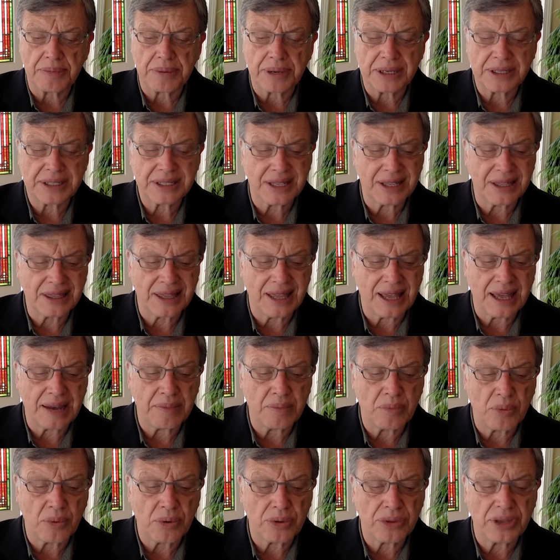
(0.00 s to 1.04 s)
but it's a lot
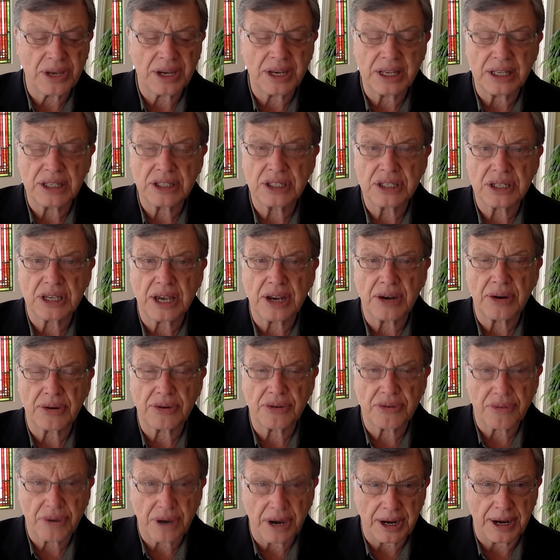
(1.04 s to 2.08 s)
more than insider
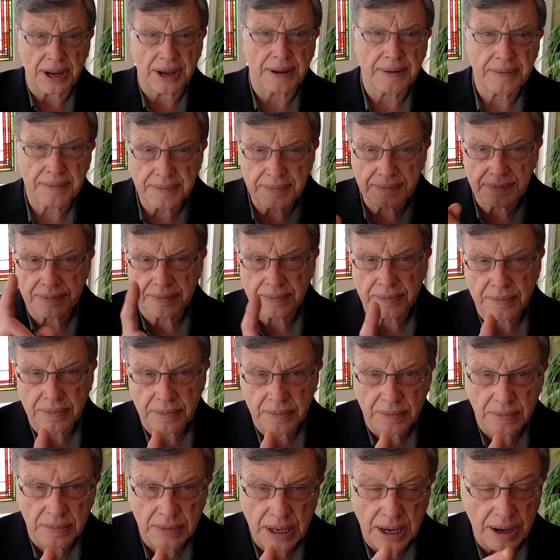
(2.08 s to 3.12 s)
trading."
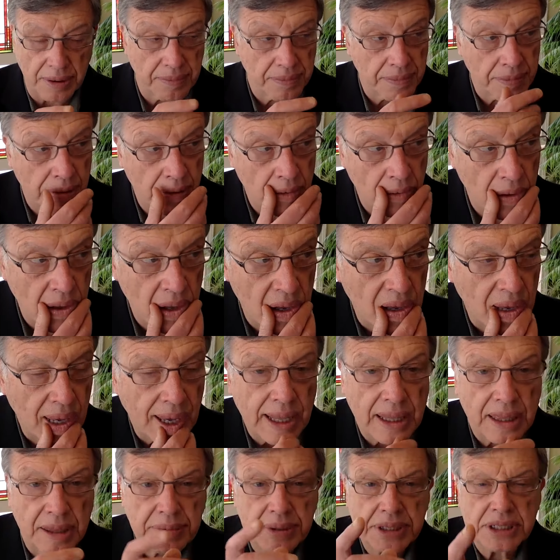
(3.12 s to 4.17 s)
Now,
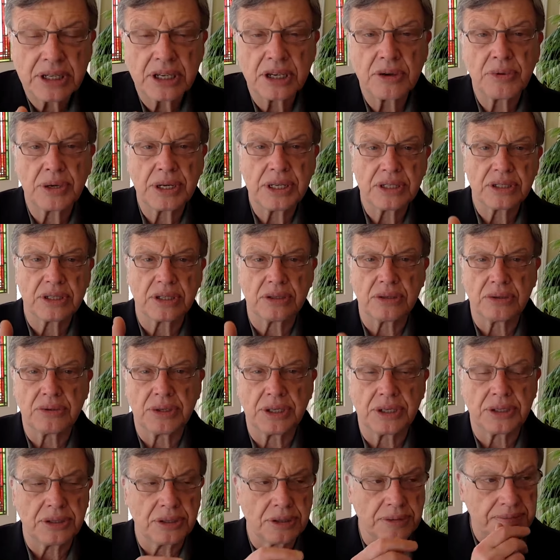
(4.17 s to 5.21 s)
let me tell you what he's
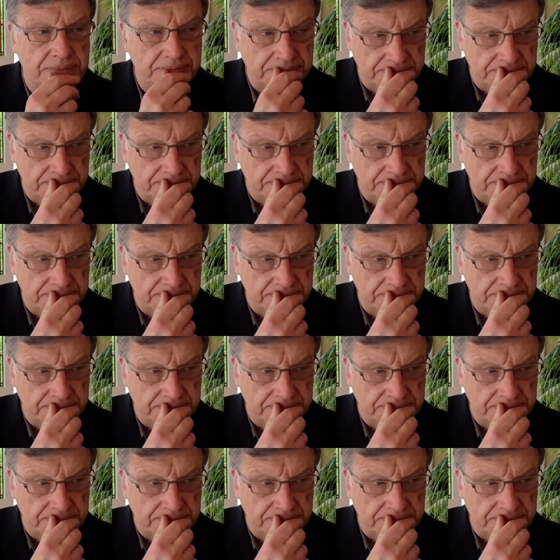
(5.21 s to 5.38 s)
alluding to.